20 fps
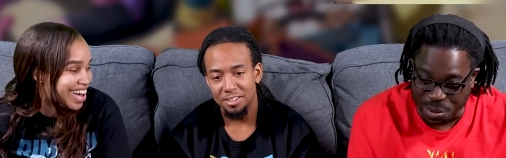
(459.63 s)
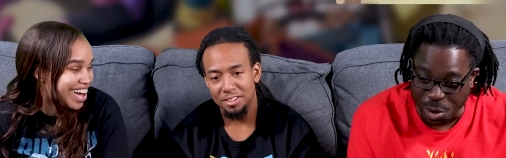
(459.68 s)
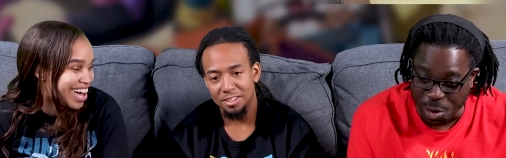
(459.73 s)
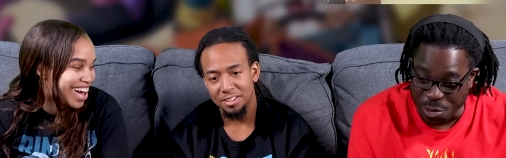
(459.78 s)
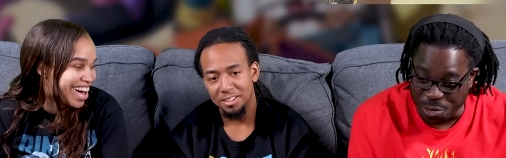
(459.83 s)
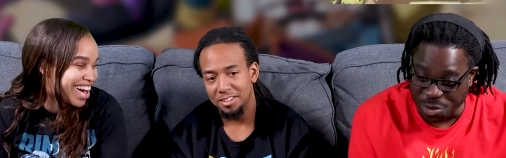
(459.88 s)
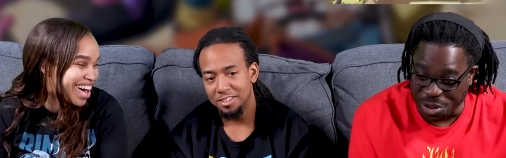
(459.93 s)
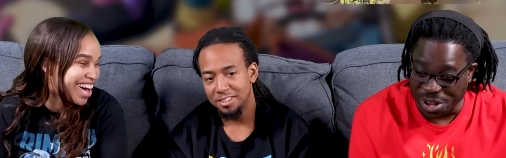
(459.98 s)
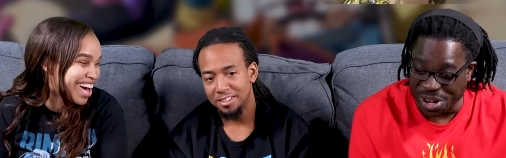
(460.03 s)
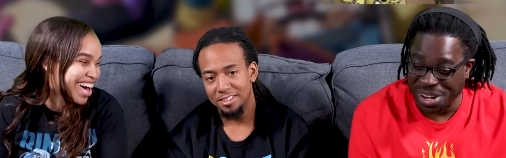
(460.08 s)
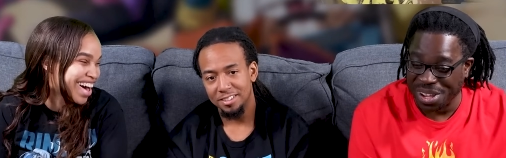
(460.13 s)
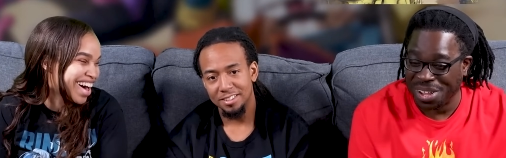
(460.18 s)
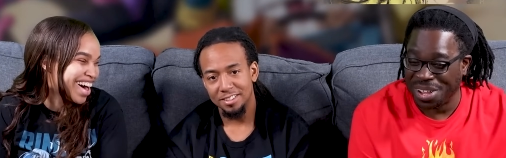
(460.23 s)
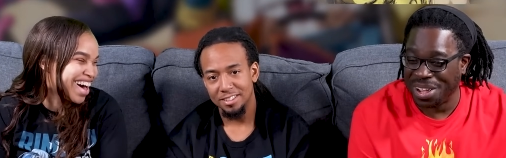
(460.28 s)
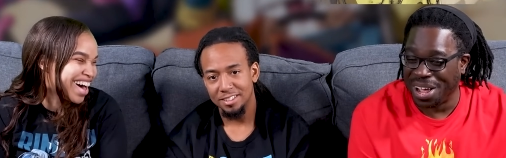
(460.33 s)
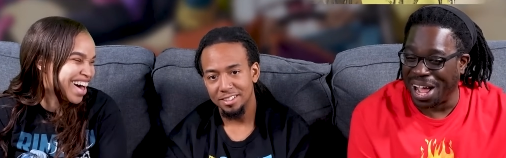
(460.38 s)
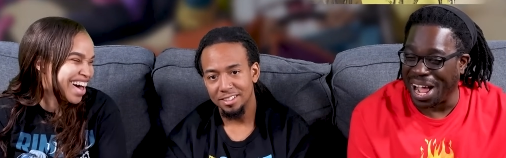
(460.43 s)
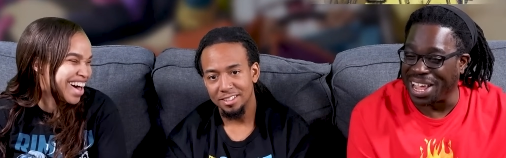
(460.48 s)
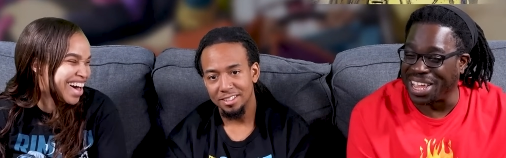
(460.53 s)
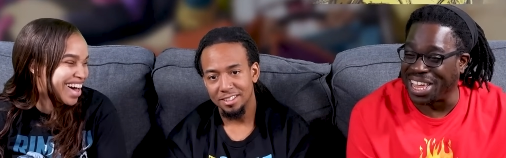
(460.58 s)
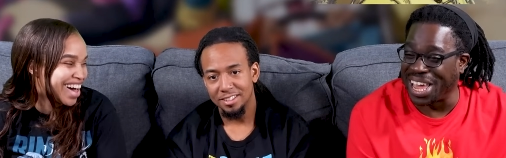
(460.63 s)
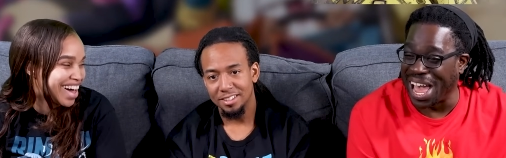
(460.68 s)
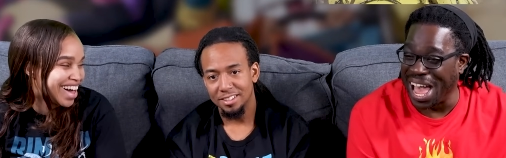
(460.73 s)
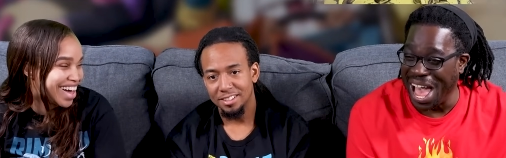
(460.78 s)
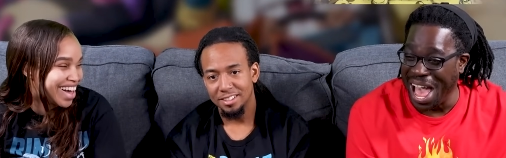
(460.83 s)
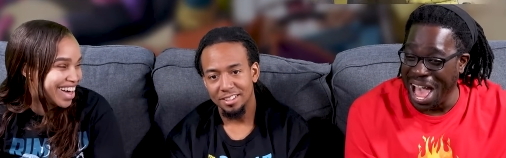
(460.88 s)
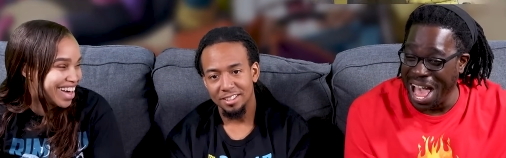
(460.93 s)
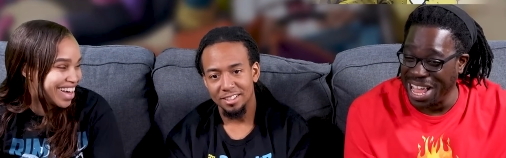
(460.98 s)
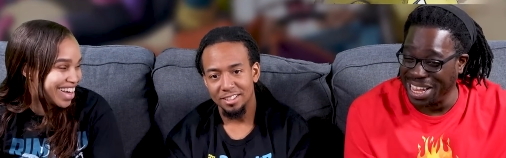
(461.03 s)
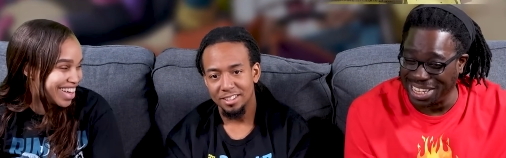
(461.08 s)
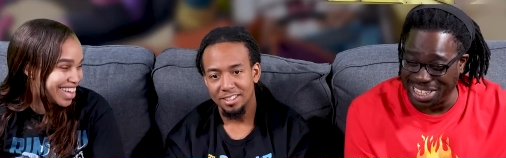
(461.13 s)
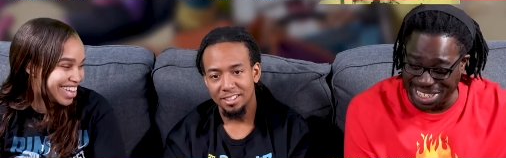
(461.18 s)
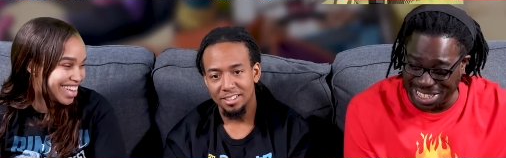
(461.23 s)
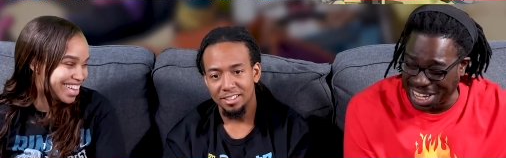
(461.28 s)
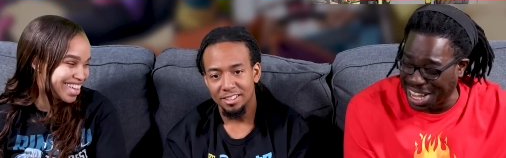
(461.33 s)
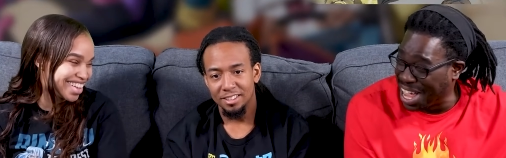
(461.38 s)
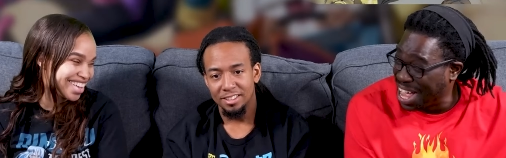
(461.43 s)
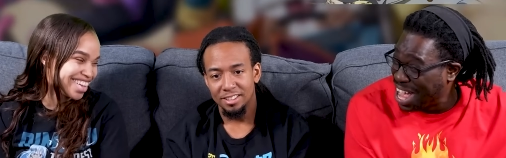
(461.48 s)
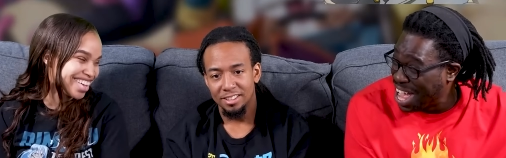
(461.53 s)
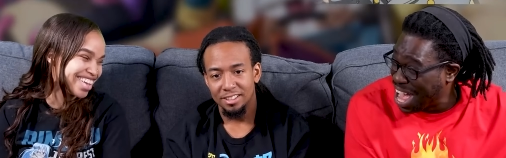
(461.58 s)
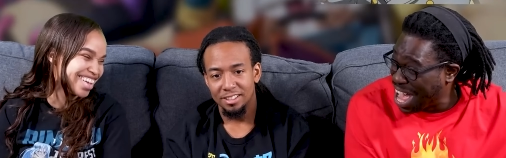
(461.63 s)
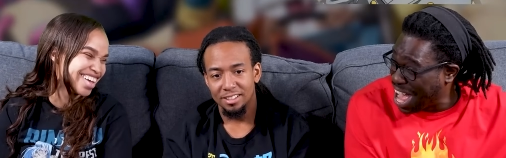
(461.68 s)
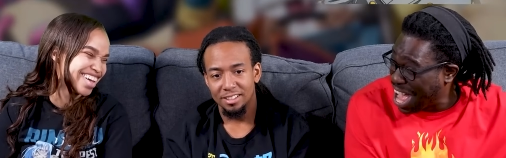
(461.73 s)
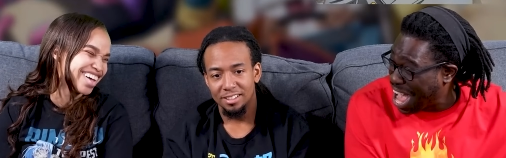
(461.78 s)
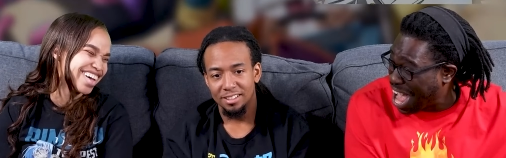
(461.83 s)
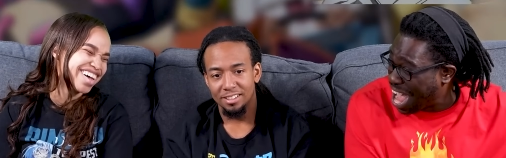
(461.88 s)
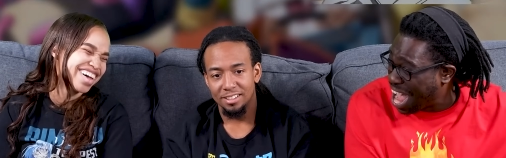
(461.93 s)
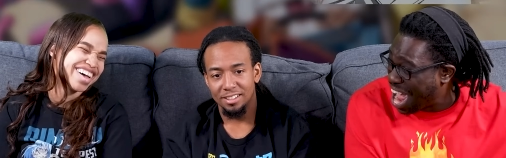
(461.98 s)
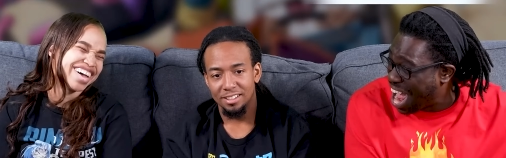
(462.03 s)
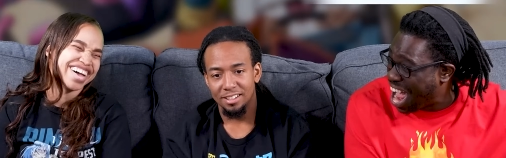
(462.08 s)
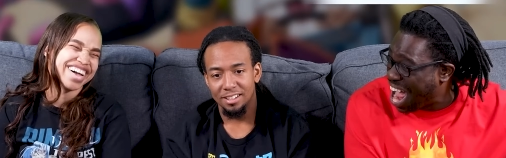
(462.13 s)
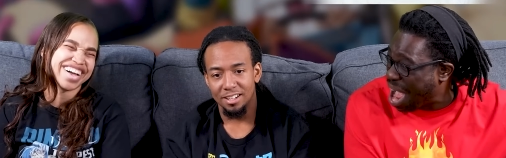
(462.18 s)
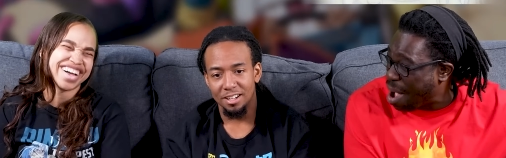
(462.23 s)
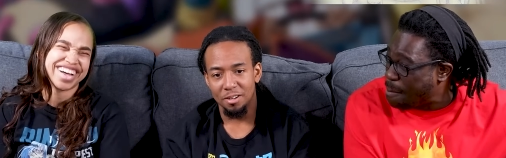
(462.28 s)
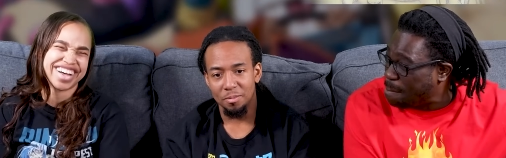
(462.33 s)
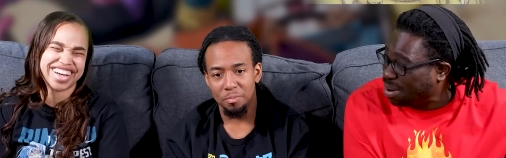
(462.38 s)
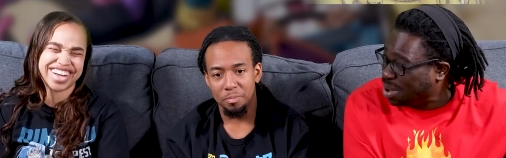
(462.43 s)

Speaker 1: Prove it. I can't. I